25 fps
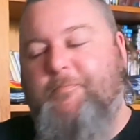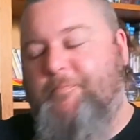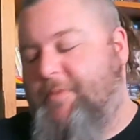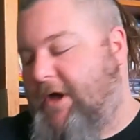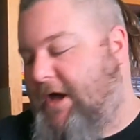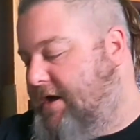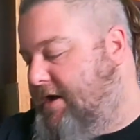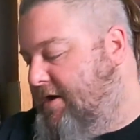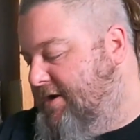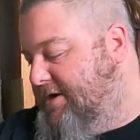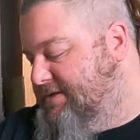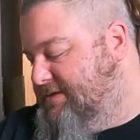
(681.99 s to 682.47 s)

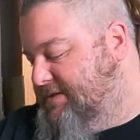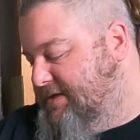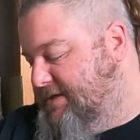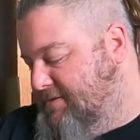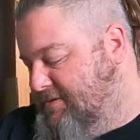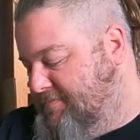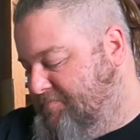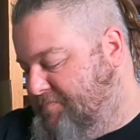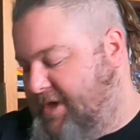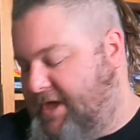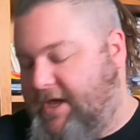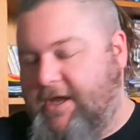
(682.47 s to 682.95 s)
But I
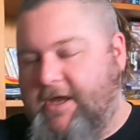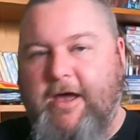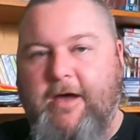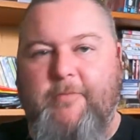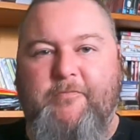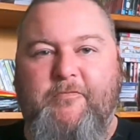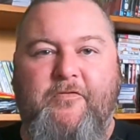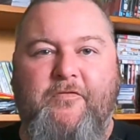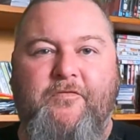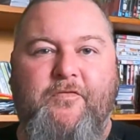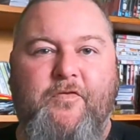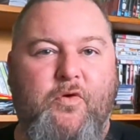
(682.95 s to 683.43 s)
did pick
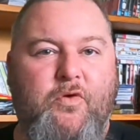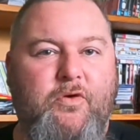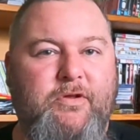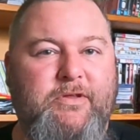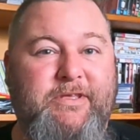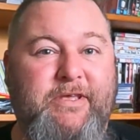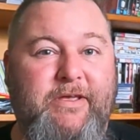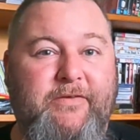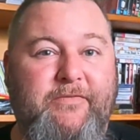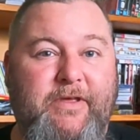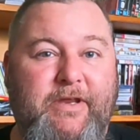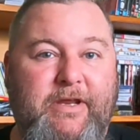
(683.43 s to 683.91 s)
up 4
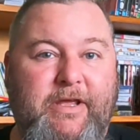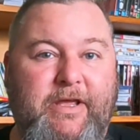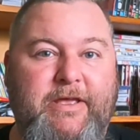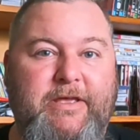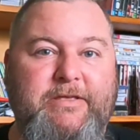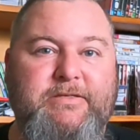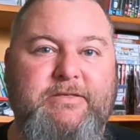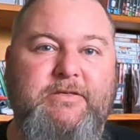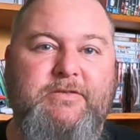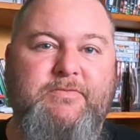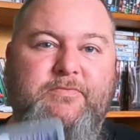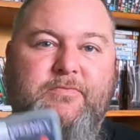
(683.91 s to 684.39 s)

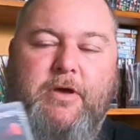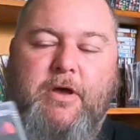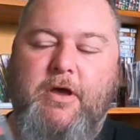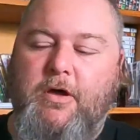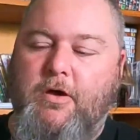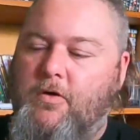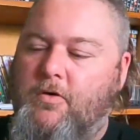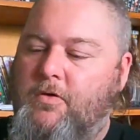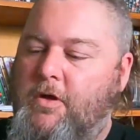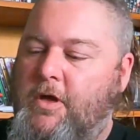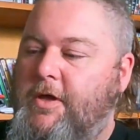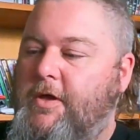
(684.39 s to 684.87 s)
DVDs as
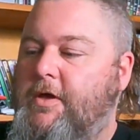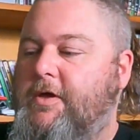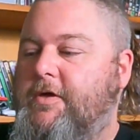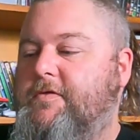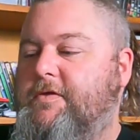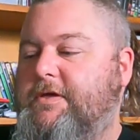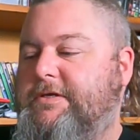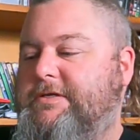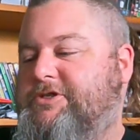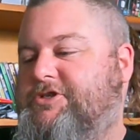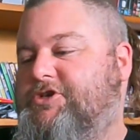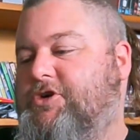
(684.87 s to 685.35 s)
well.
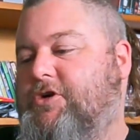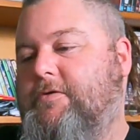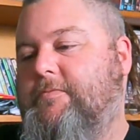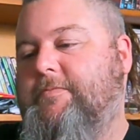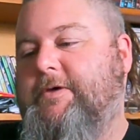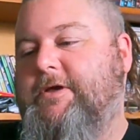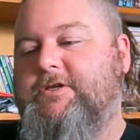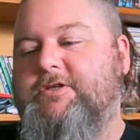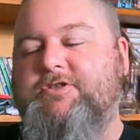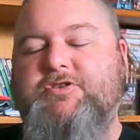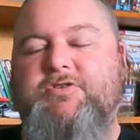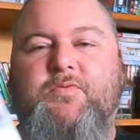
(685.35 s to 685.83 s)
This John
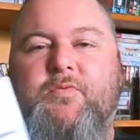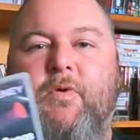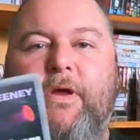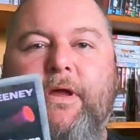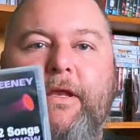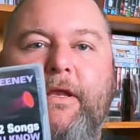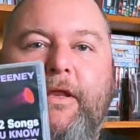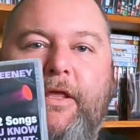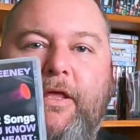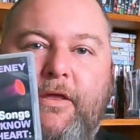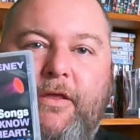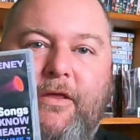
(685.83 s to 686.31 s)

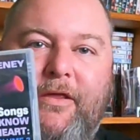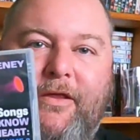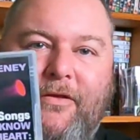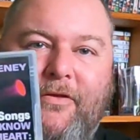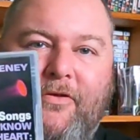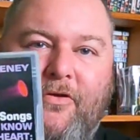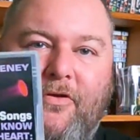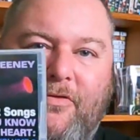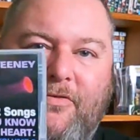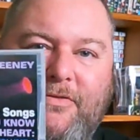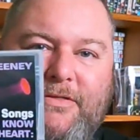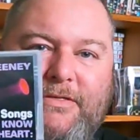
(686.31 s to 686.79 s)
McSweeney in
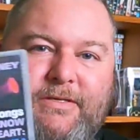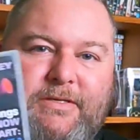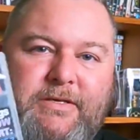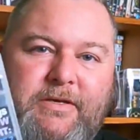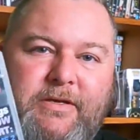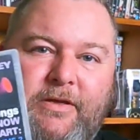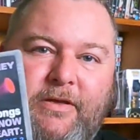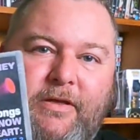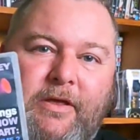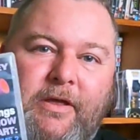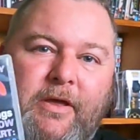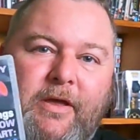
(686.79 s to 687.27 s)

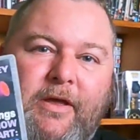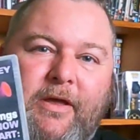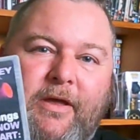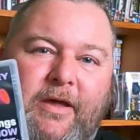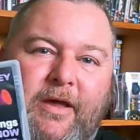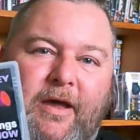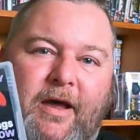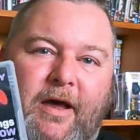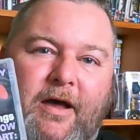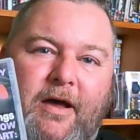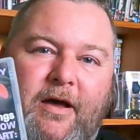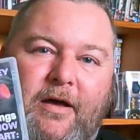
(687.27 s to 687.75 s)
concert,
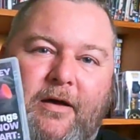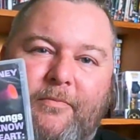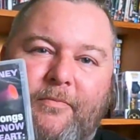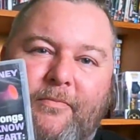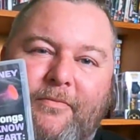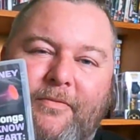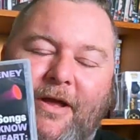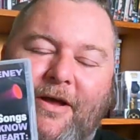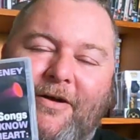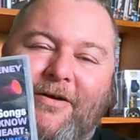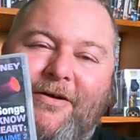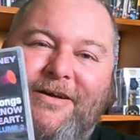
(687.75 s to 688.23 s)

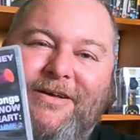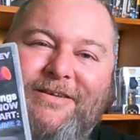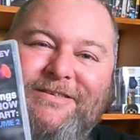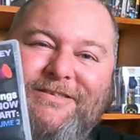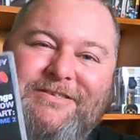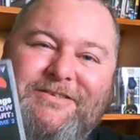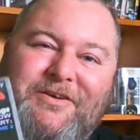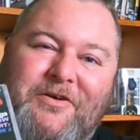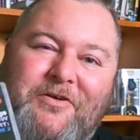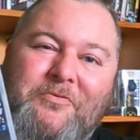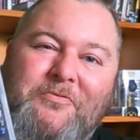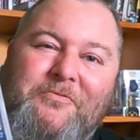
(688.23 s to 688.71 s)
I
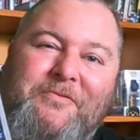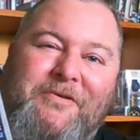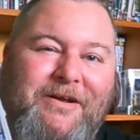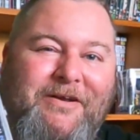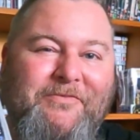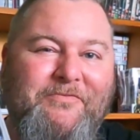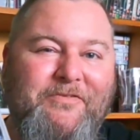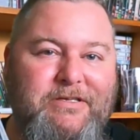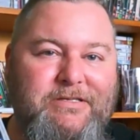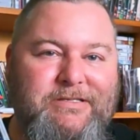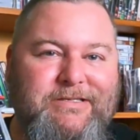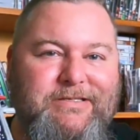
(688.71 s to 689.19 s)
sold one
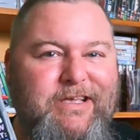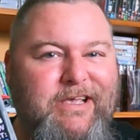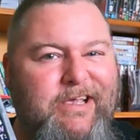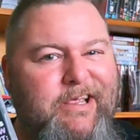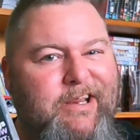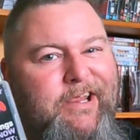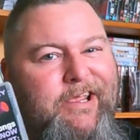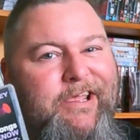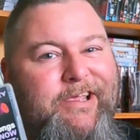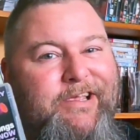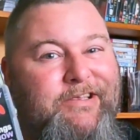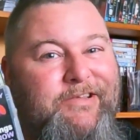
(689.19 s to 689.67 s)
of his
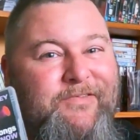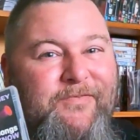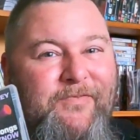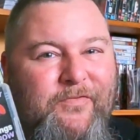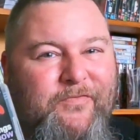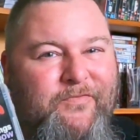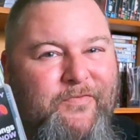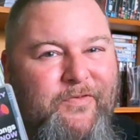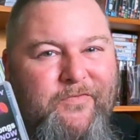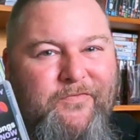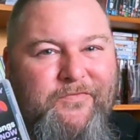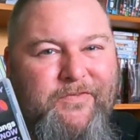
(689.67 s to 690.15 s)
CDs for
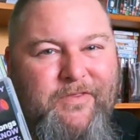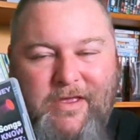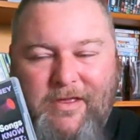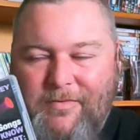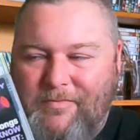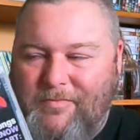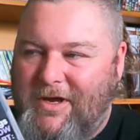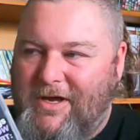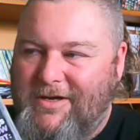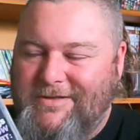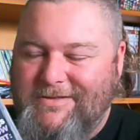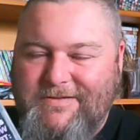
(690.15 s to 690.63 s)

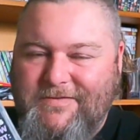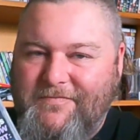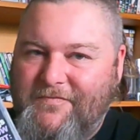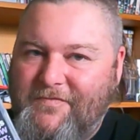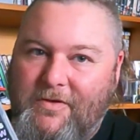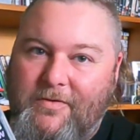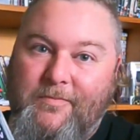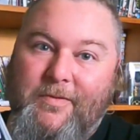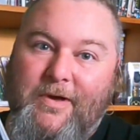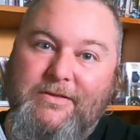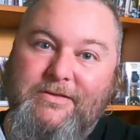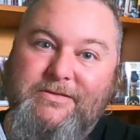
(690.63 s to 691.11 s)
$15 a
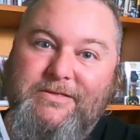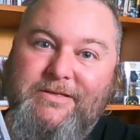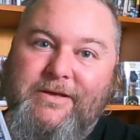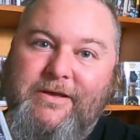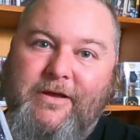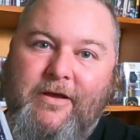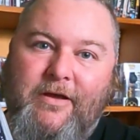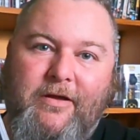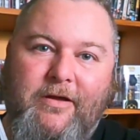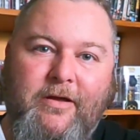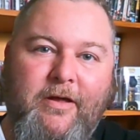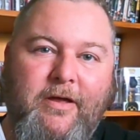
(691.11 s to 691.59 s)
few months
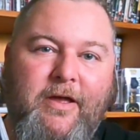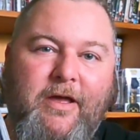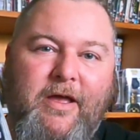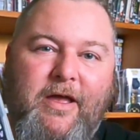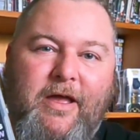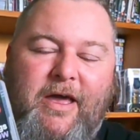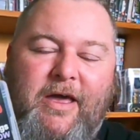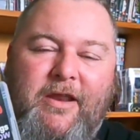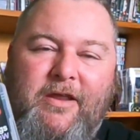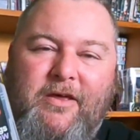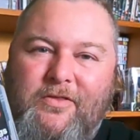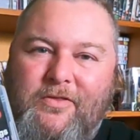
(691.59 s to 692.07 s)
ago,
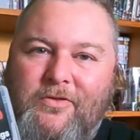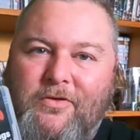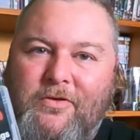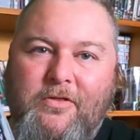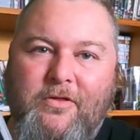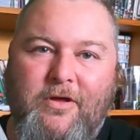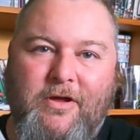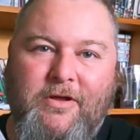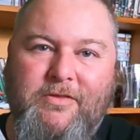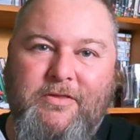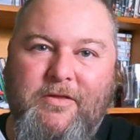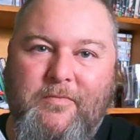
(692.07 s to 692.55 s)
and it looked
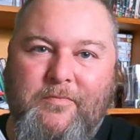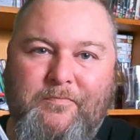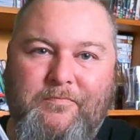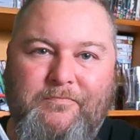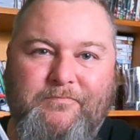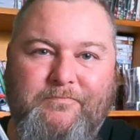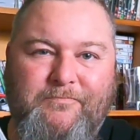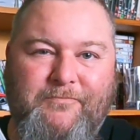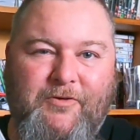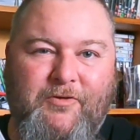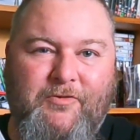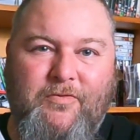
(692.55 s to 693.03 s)
like the
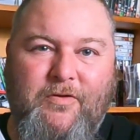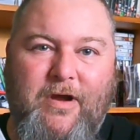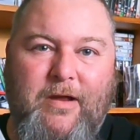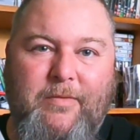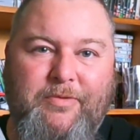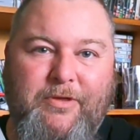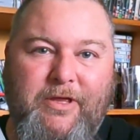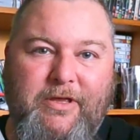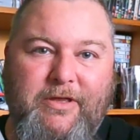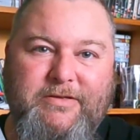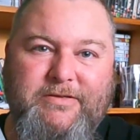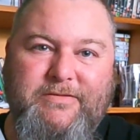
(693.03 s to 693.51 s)

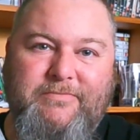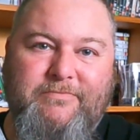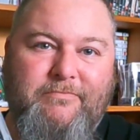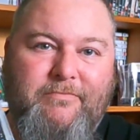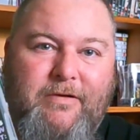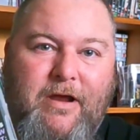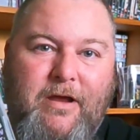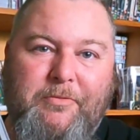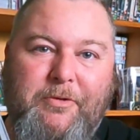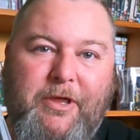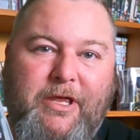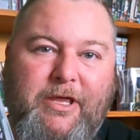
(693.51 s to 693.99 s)
crappiest
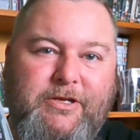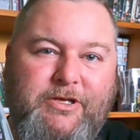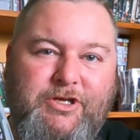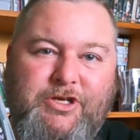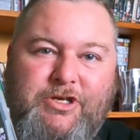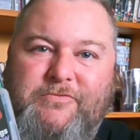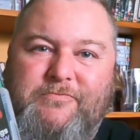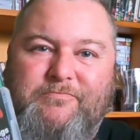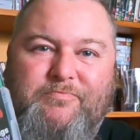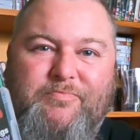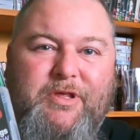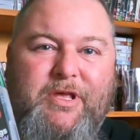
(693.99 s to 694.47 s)

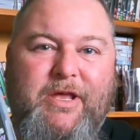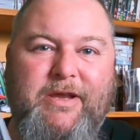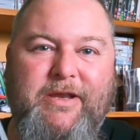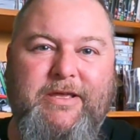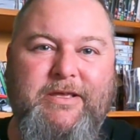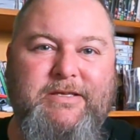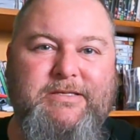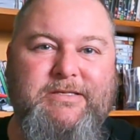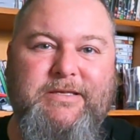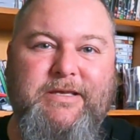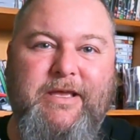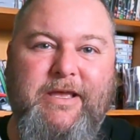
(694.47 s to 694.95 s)
rubbish
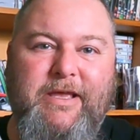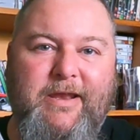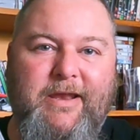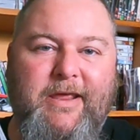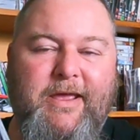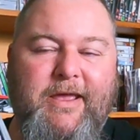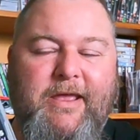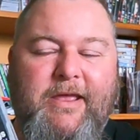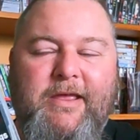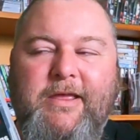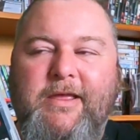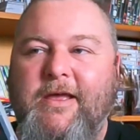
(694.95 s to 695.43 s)
bloody
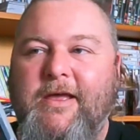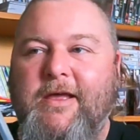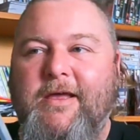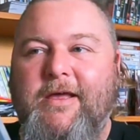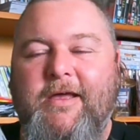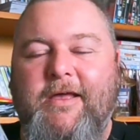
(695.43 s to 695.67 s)
CD.